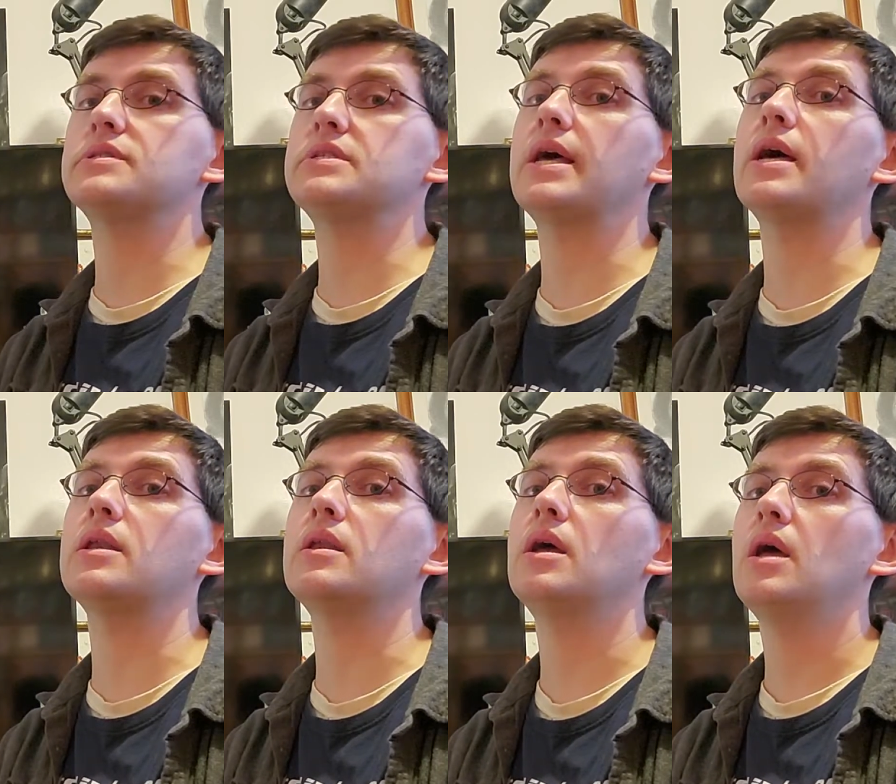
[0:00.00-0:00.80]

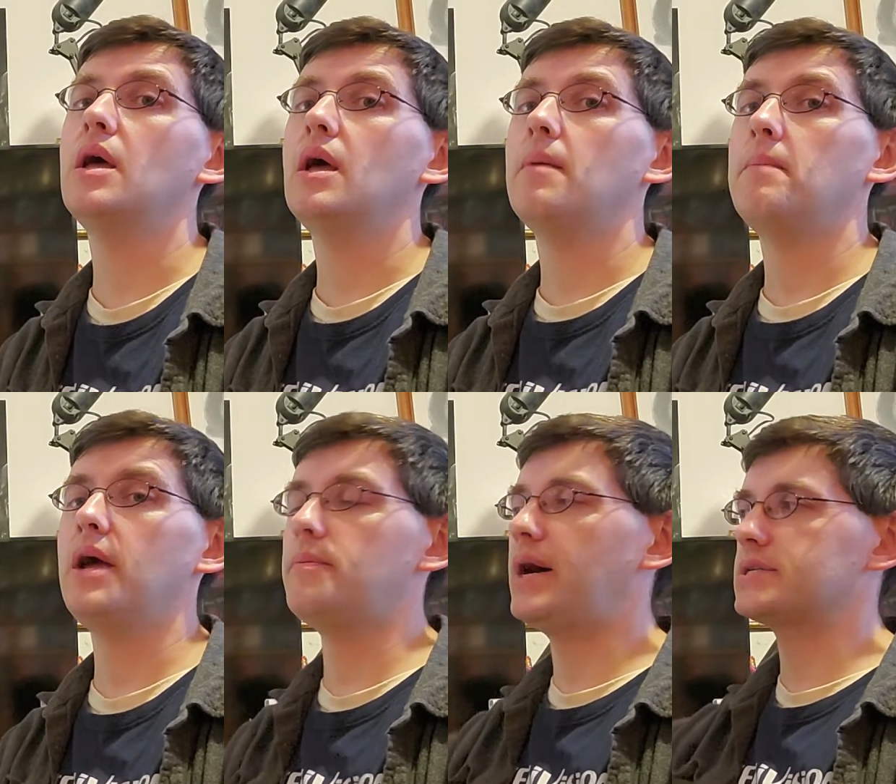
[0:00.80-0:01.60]
10
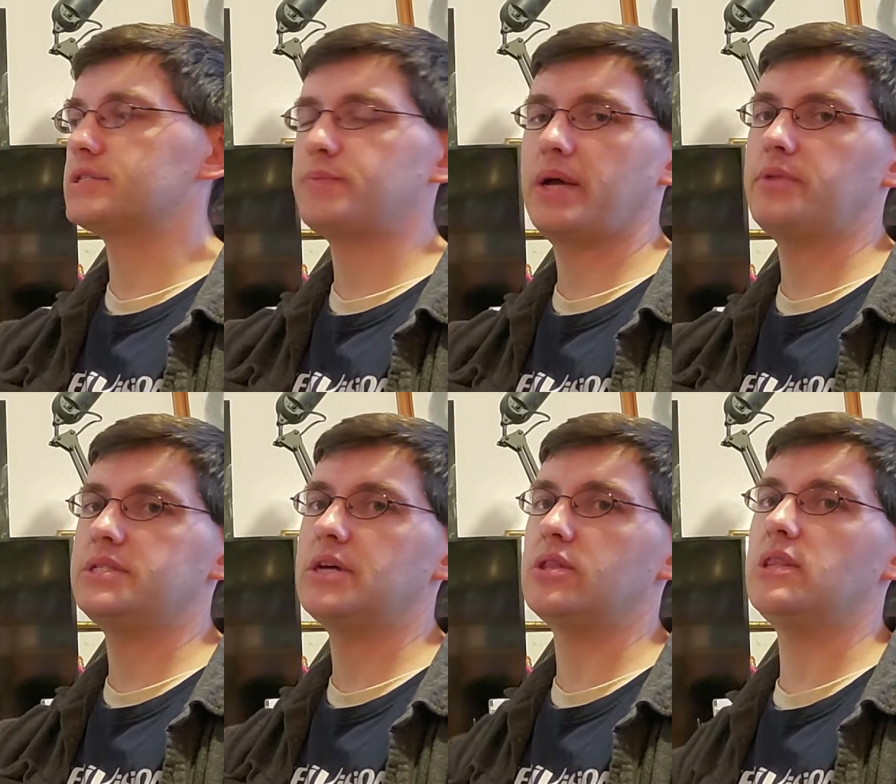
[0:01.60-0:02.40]
mailboxes populate
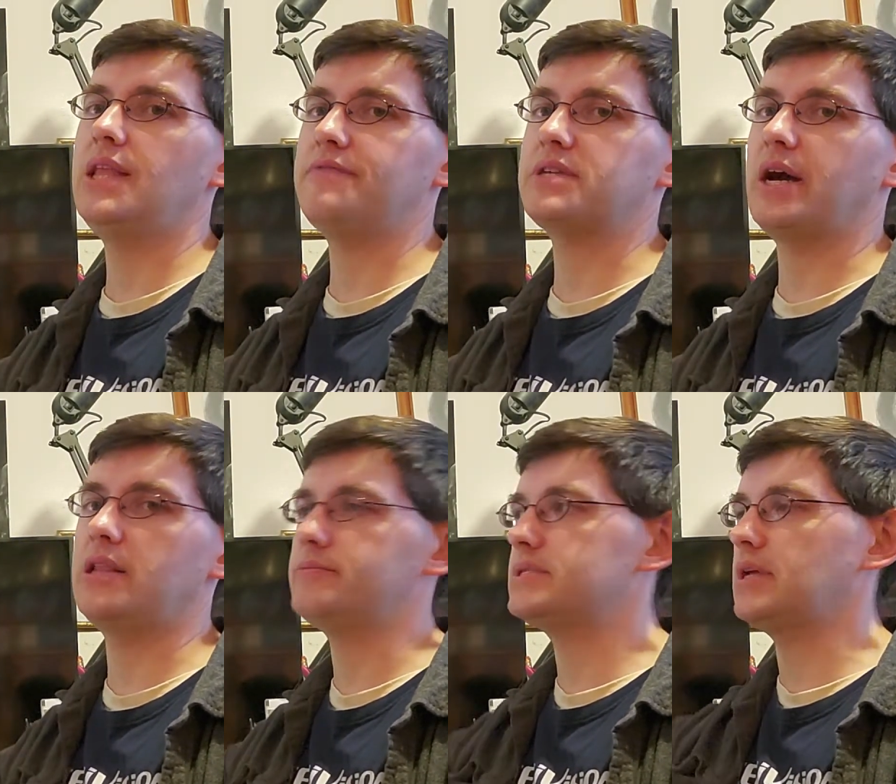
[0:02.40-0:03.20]
down the left
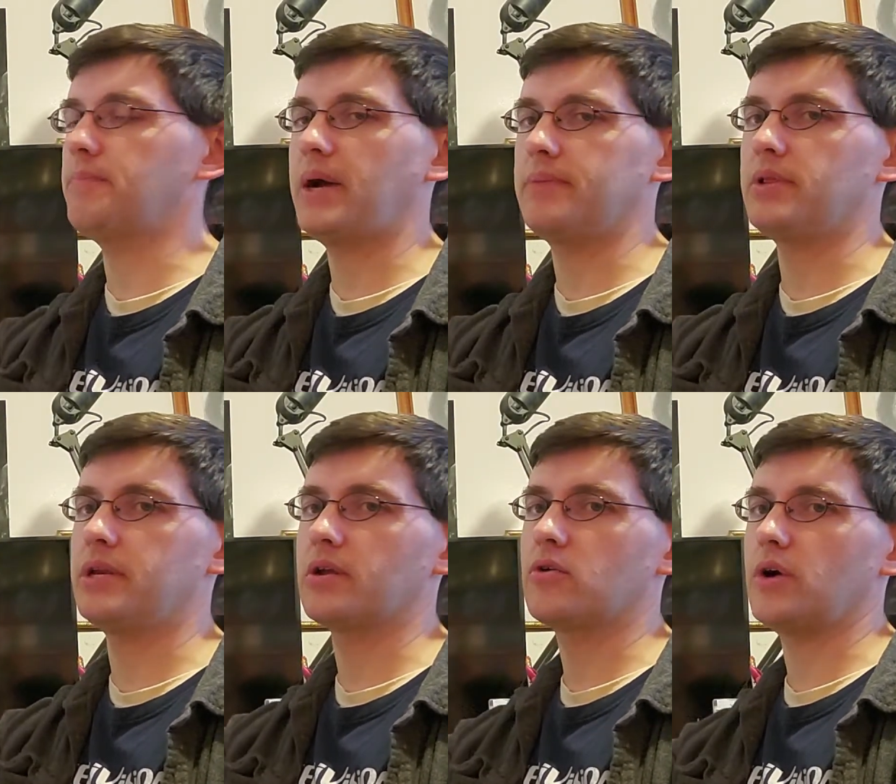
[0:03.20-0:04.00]
column instead of
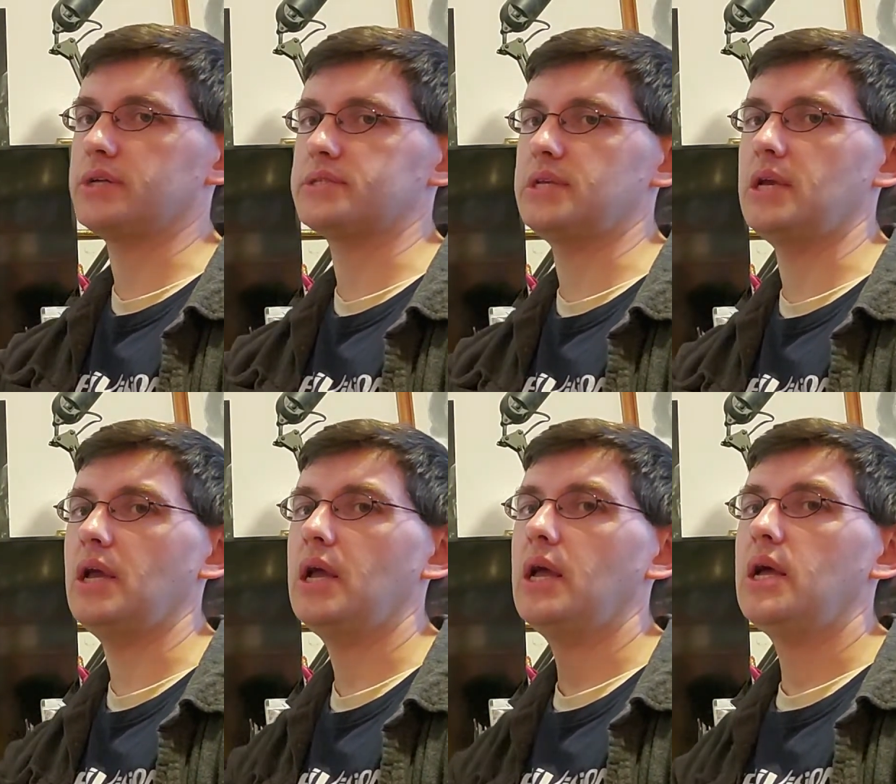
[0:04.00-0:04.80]
populating across the
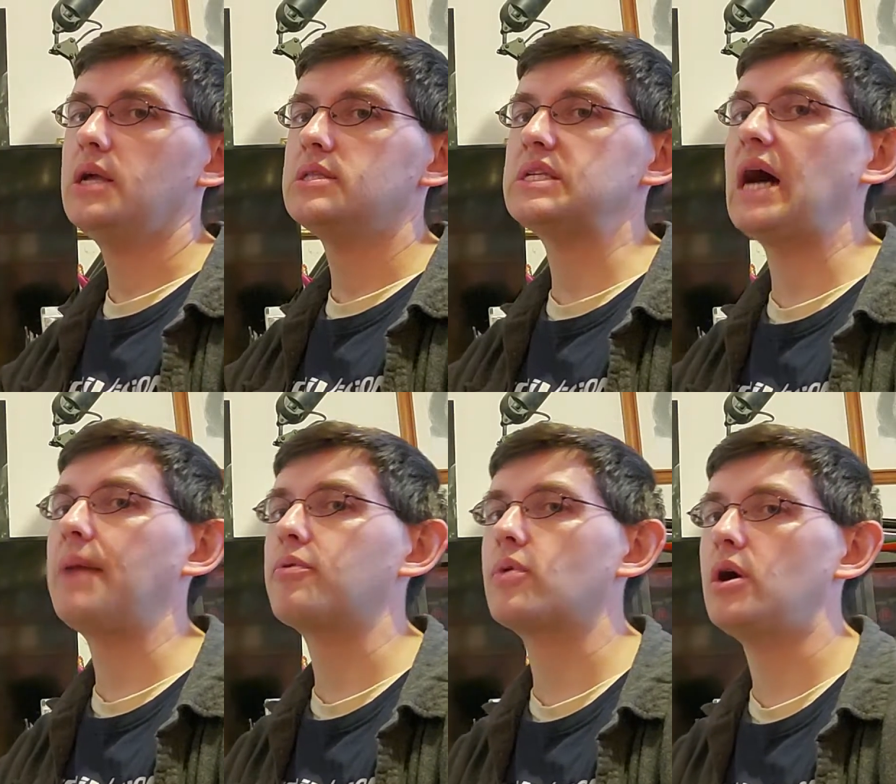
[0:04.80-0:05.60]

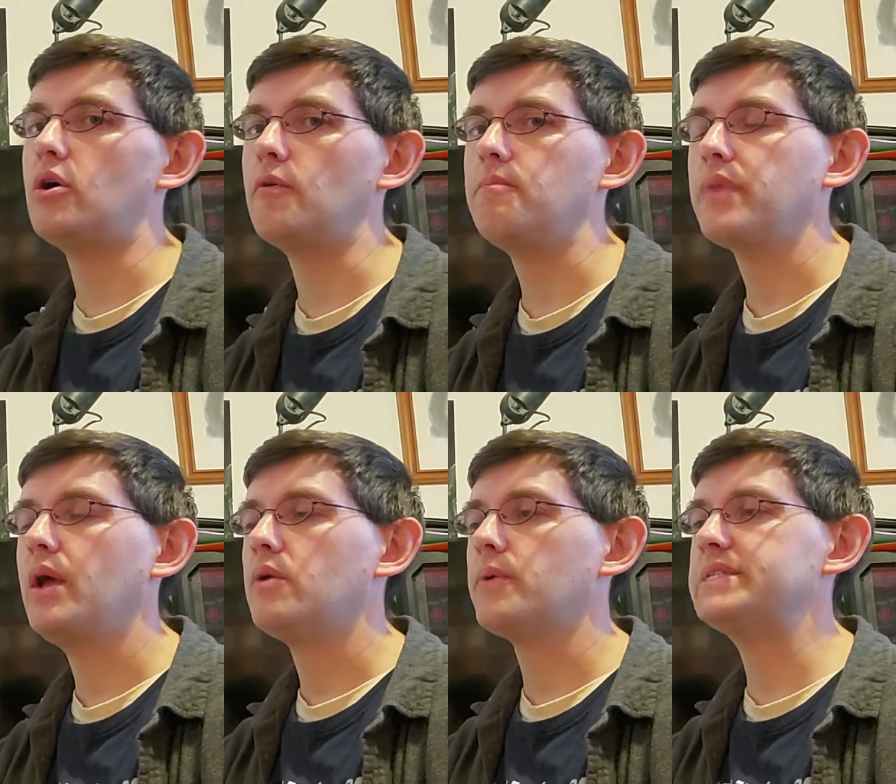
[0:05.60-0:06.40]
top row. The
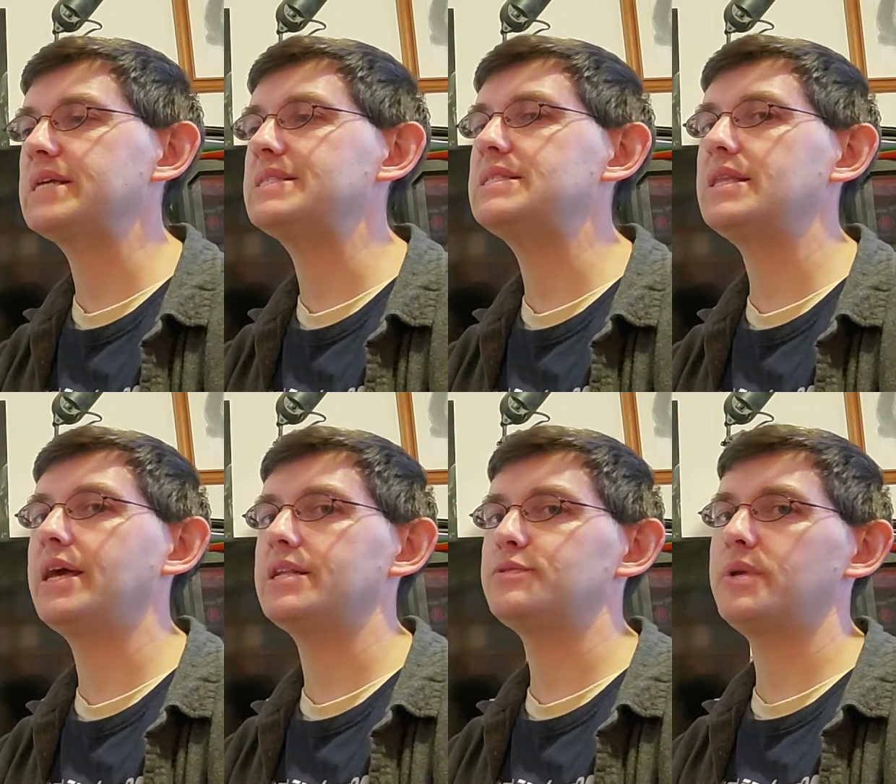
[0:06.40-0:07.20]
reason I did
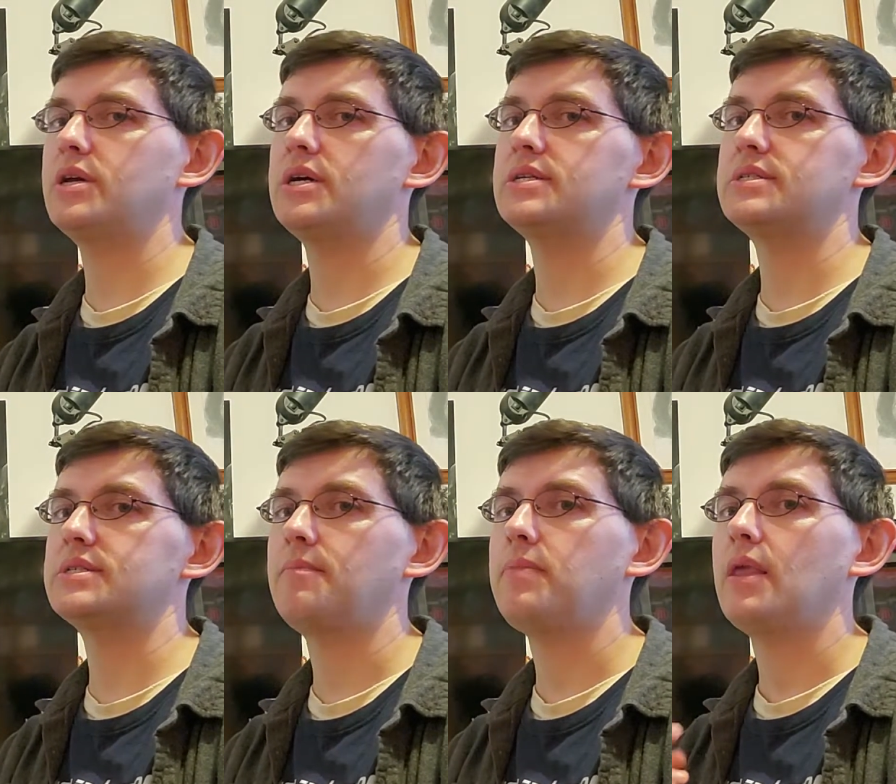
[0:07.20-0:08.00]
that is
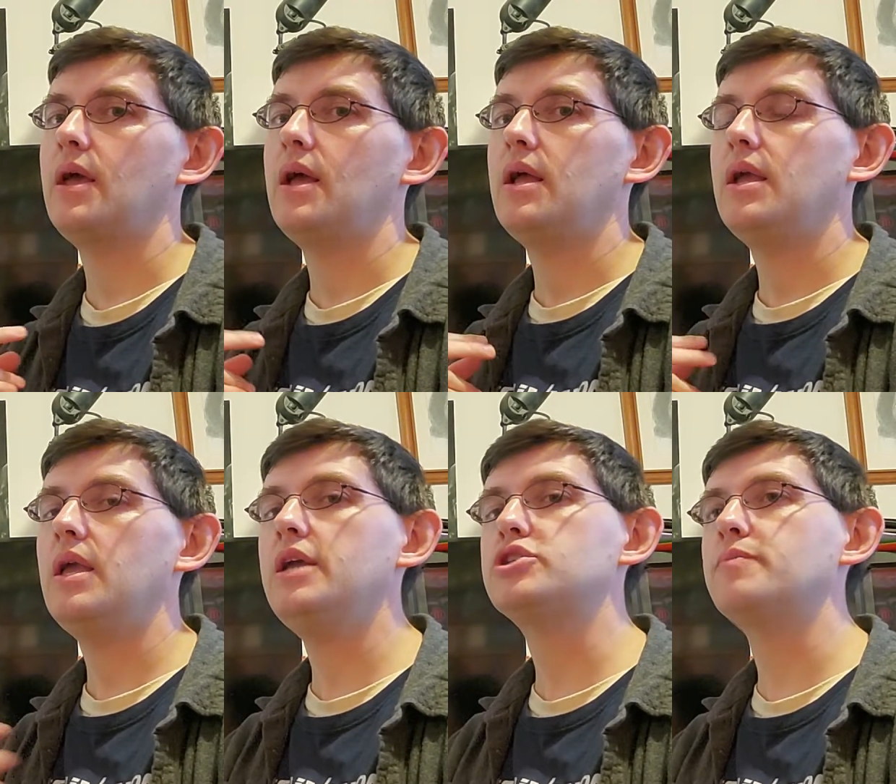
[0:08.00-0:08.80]
because
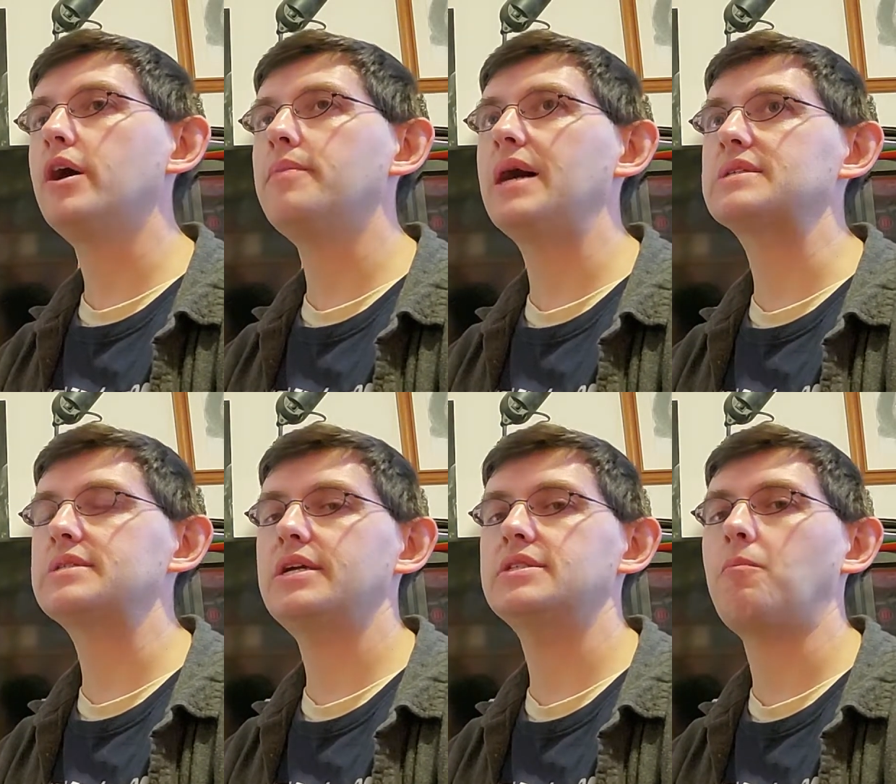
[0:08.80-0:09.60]
each mailbox
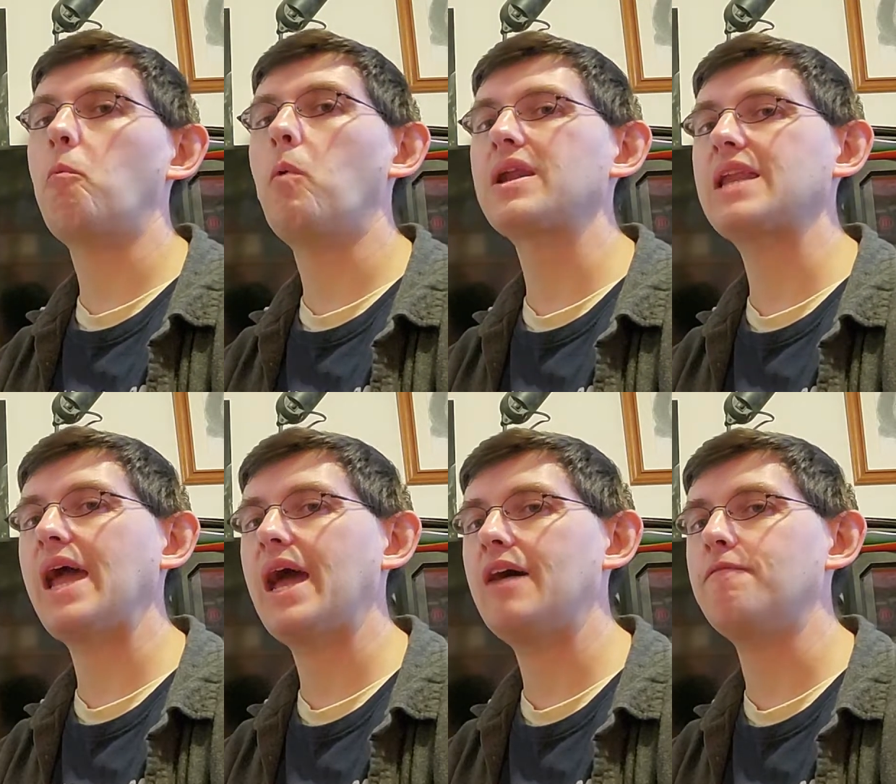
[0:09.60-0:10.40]
takes up
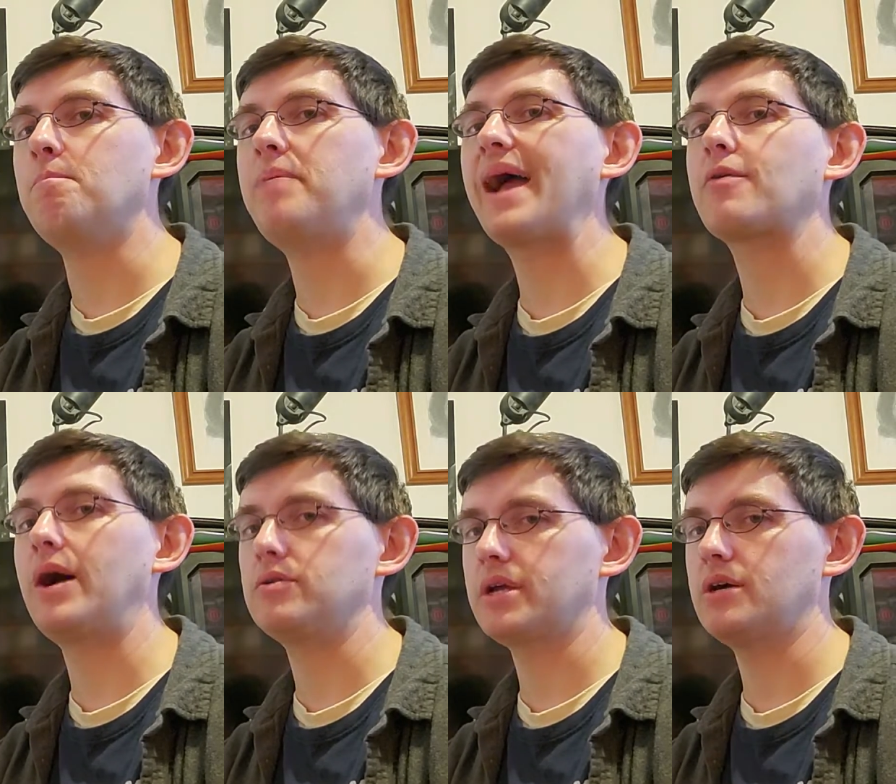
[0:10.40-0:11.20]
1.5
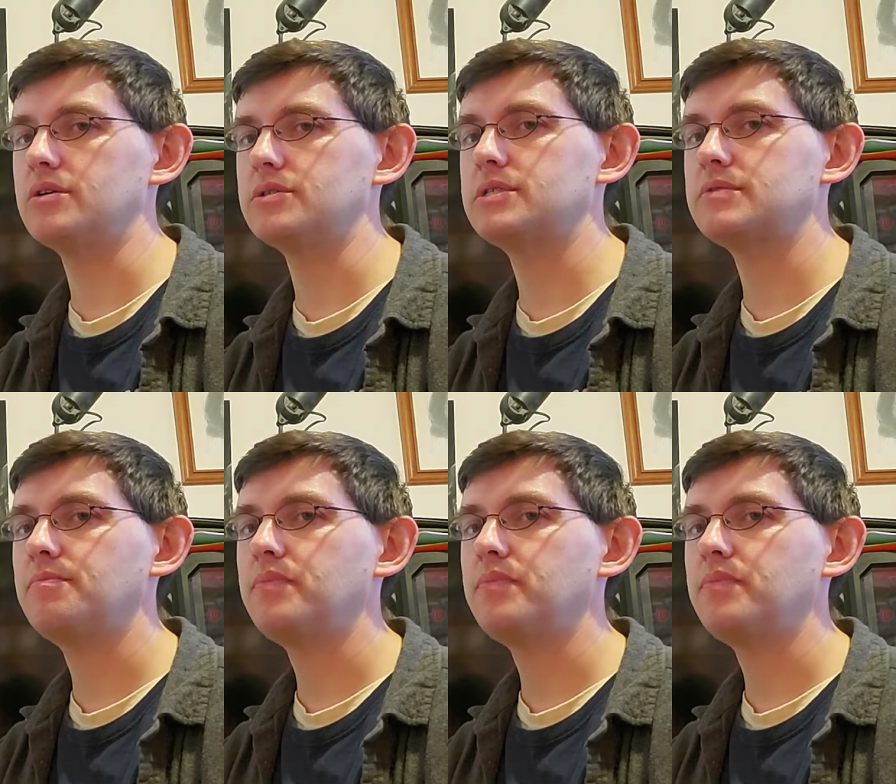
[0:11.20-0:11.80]
background cards.